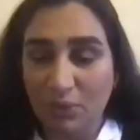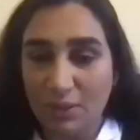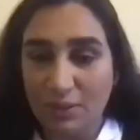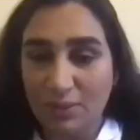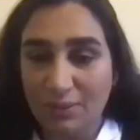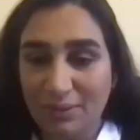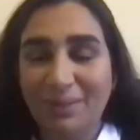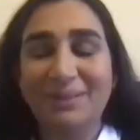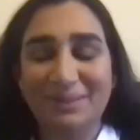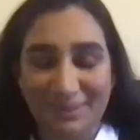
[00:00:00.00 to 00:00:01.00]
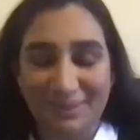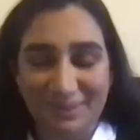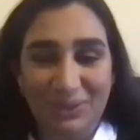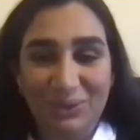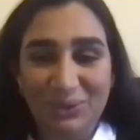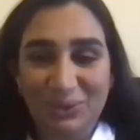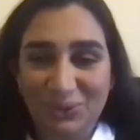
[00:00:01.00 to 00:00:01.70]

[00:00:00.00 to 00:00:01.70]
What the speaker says: It was really amazing being with you guys.